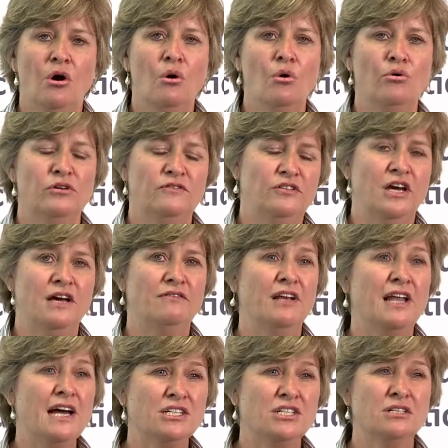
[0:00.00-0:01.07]
or if you have a
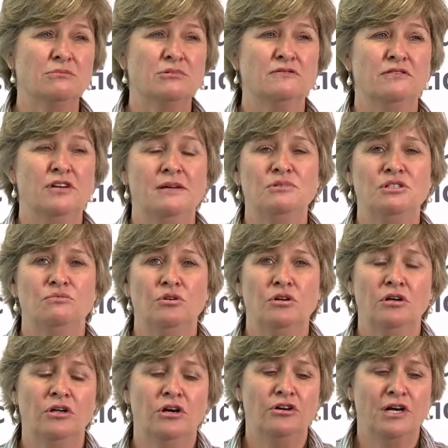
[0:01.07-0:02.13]
large number of RAMs you want
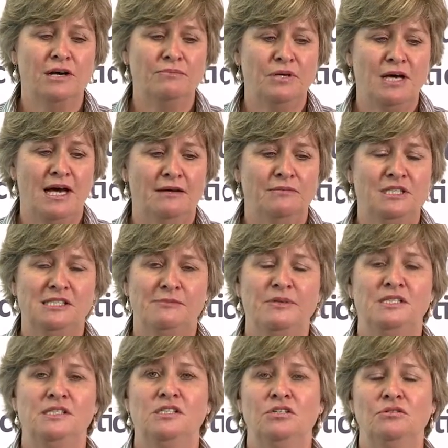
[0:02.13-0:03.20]
to load up, it's
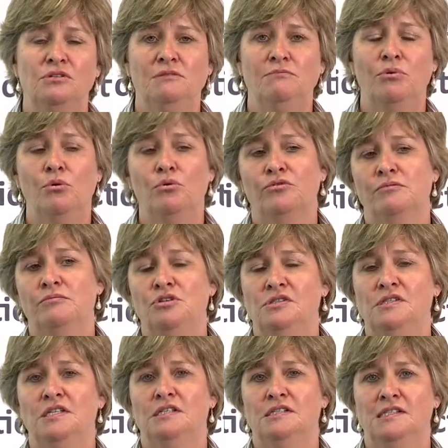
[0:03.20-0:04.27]
best to import them
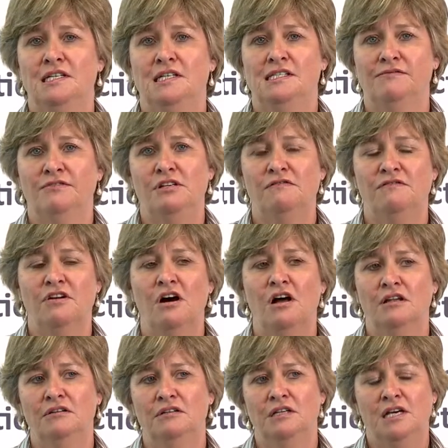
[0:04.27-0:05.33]
using a CSV
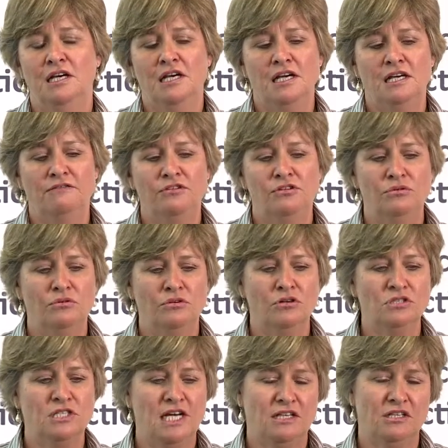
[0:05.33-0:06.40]
file. And if you
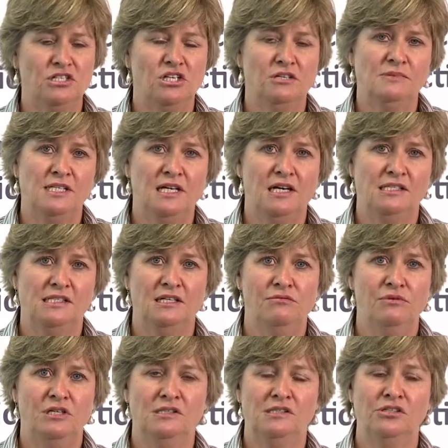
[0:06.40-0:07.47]
contact the Sheep CRC,
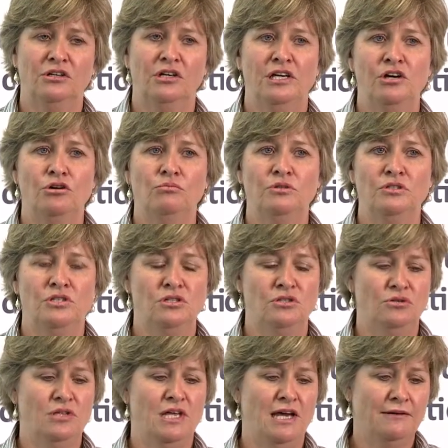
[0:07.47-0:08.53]
we can certainly help you to
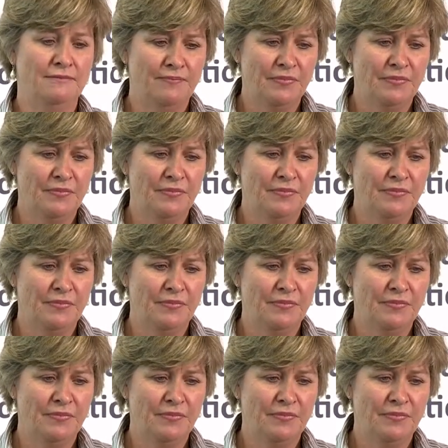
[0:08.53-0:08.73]
do that.